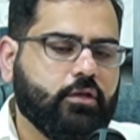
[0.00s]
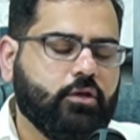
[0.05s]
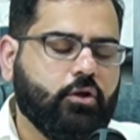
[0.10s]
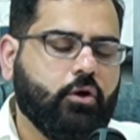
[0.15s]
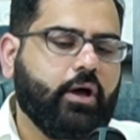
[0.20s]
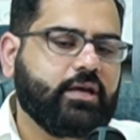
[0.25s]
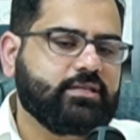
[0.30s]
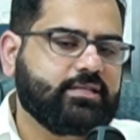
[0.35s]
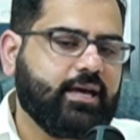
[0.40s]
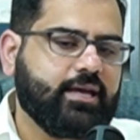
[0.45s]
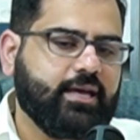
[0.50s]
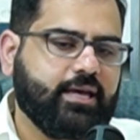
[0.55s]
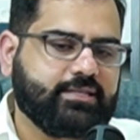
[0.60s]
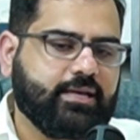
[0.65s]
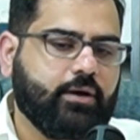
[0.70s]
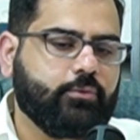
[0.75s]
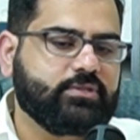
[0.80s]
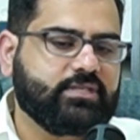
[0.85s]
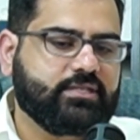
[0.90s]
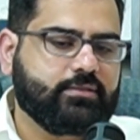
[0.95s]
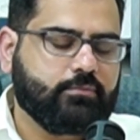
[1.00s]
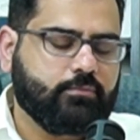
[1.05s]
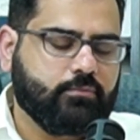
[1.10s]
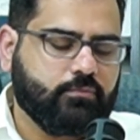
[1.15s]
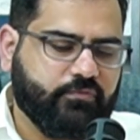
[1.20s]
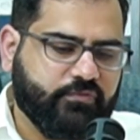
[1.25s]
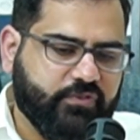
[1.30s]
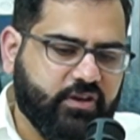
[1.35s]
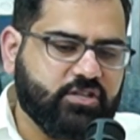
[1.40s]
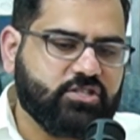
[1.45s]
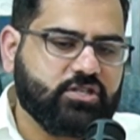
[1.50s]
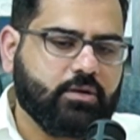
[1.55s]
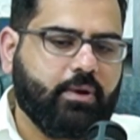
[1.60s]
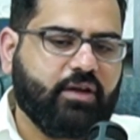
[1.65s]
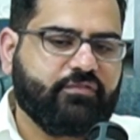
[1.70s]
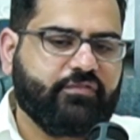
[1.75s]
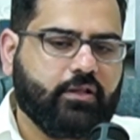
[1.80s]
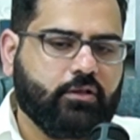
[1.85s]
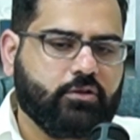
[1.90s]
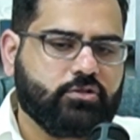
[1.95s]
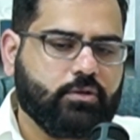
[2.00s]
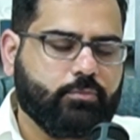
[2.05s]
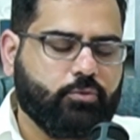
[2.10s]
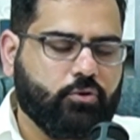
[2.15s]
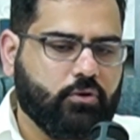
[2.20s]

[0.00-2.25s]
as I was finishing my fellowship